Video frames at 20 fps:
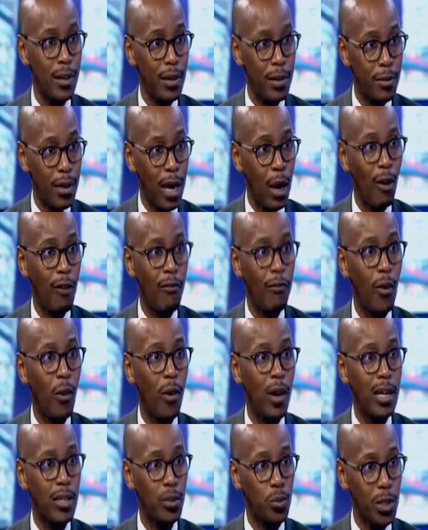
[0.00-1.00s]
Our
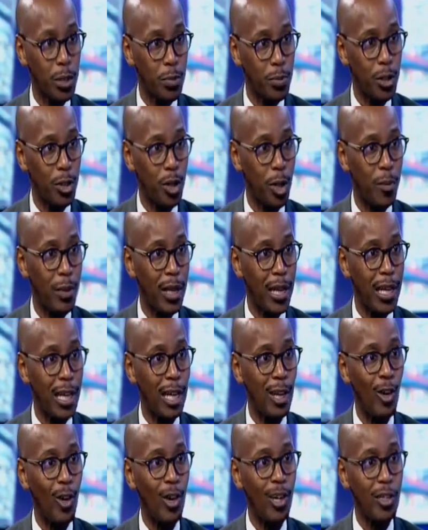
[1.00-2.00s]
focus was
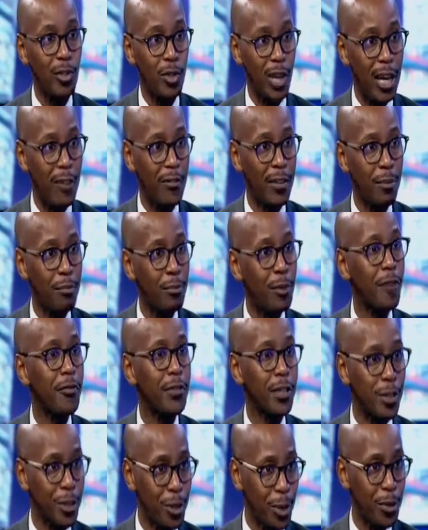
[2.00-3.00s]
predominantly on driving
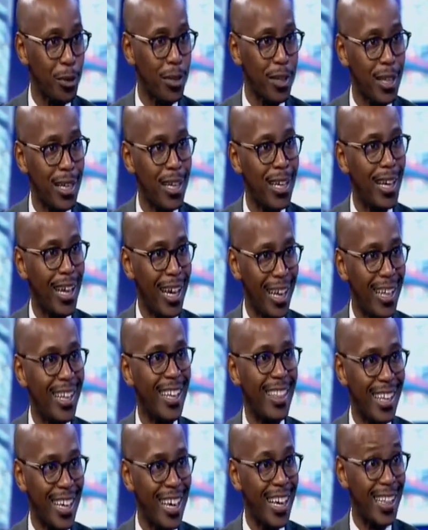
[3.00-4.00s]
profit growth.
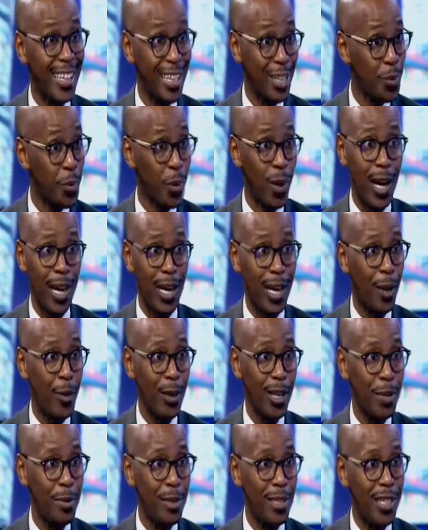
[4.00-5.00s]
And that's why our
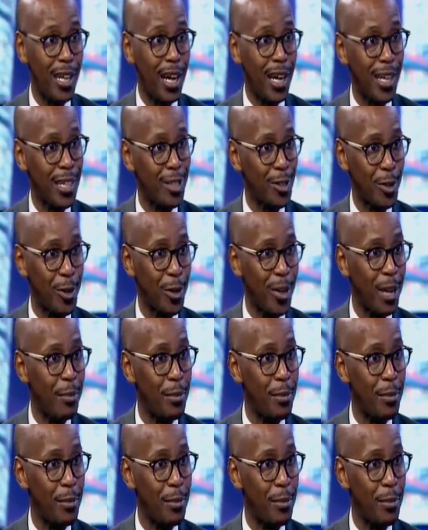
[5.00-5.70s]
EBITDA has grown up.